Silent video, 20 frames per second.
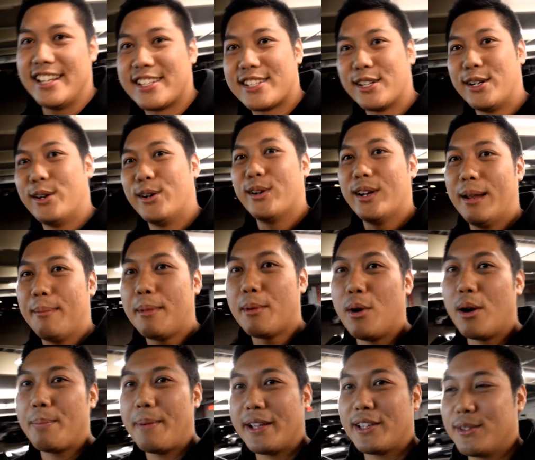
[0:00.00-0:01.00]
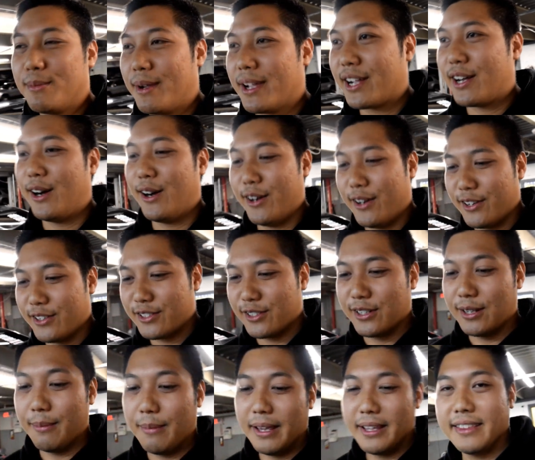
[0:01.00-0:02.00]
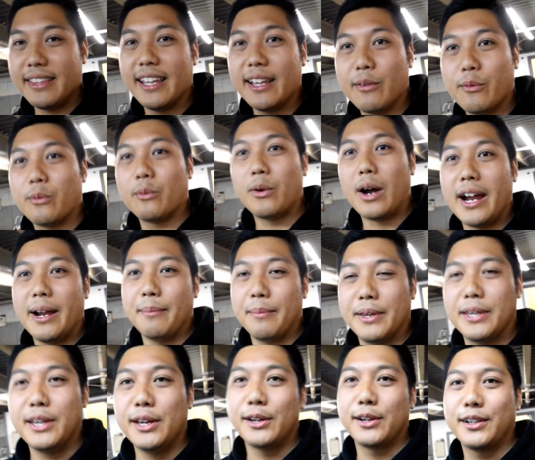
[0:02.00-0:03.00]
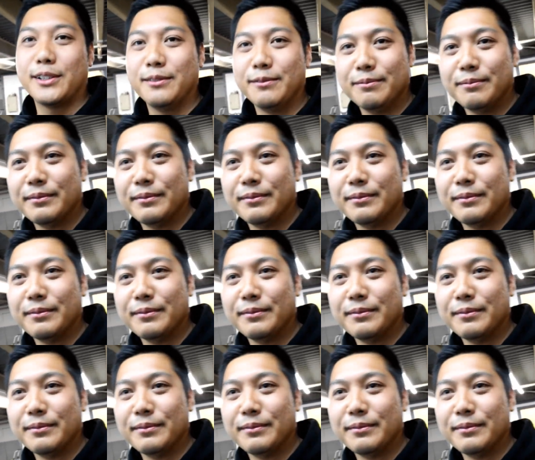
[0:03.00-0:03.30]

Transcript: So let me walk back to my car. So the main thing why I'm here